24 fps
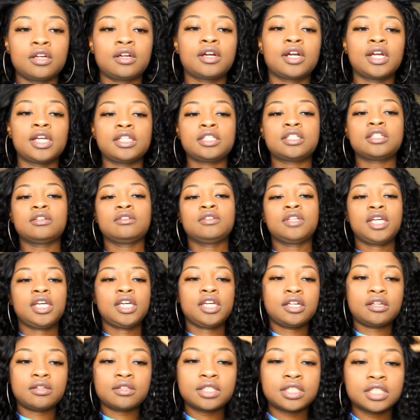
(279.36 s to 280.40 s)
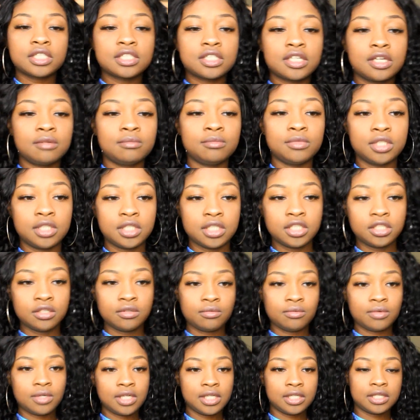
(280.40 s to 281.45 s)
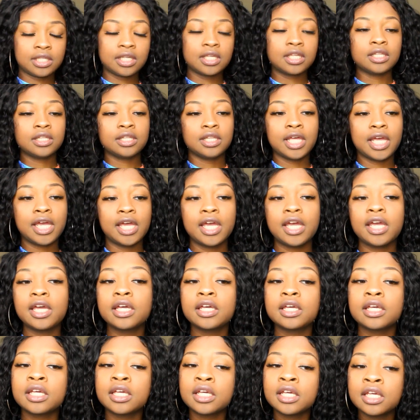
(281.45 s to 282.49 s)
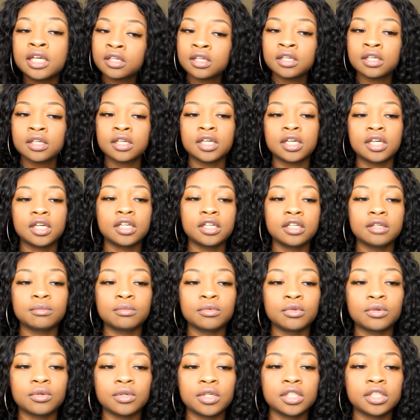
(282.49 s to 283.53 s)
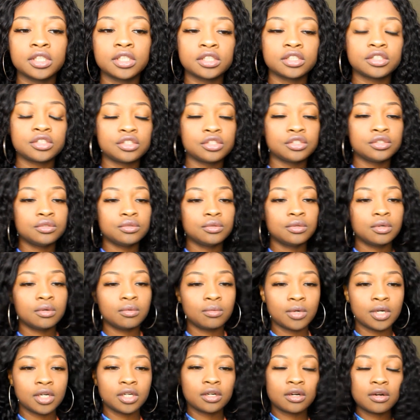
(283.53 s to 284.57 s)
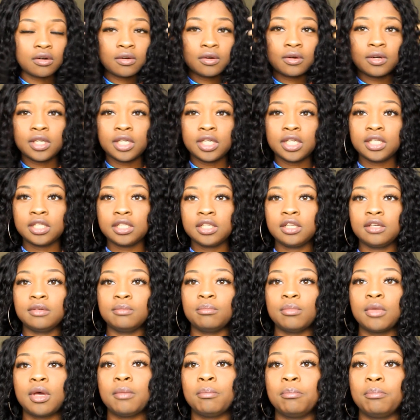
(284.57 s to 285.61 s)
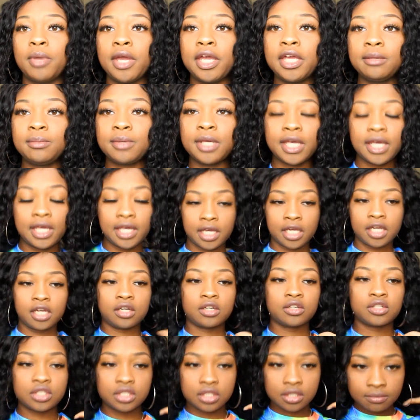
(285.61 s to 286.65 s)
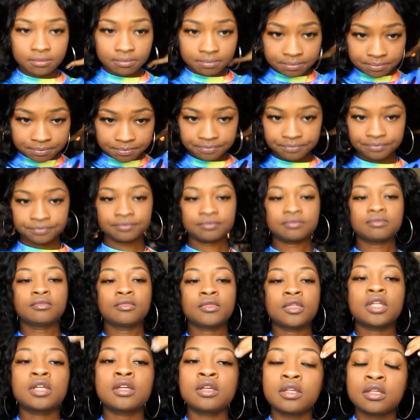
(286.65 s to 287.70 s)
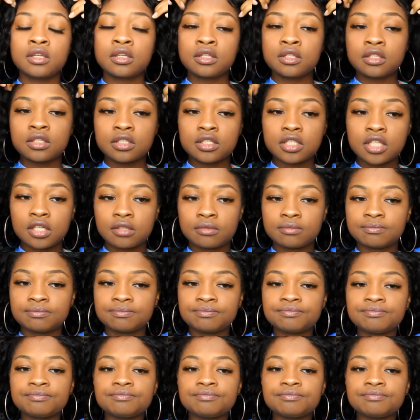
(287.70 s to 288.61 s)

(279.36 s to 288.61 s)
all right so now since i'm done with that i am going to work on the baby hairs so